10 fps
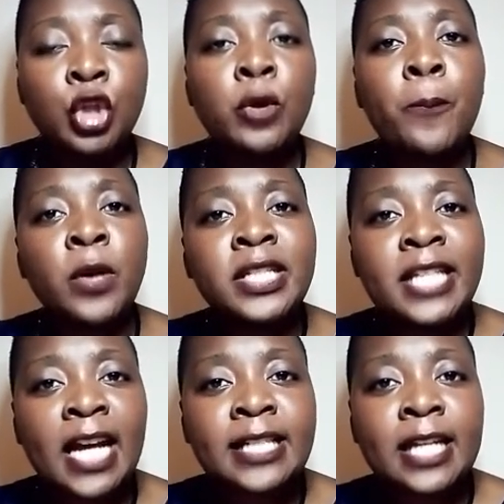to
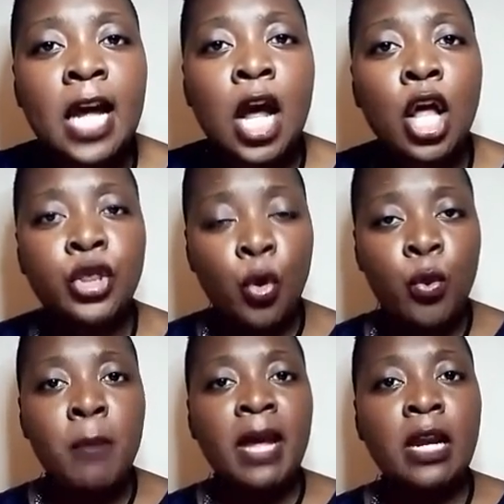protect the
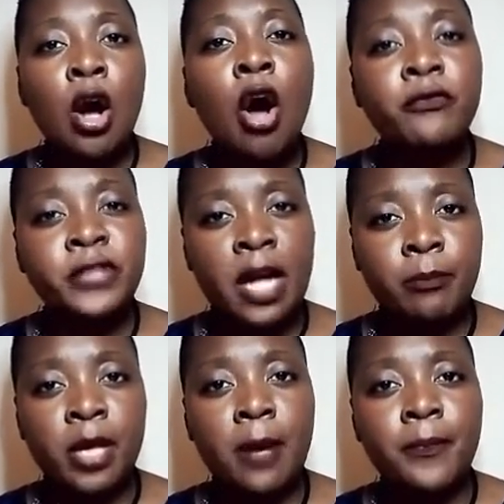women of
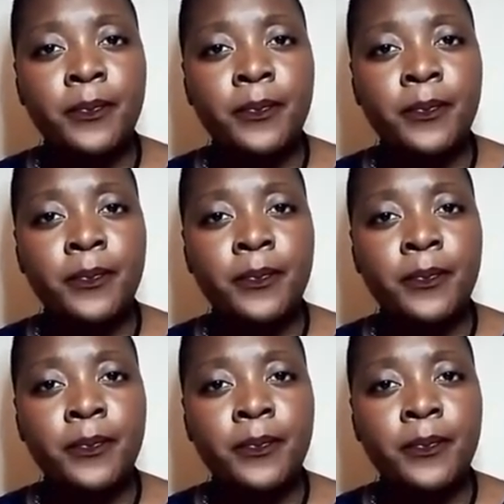Zambia.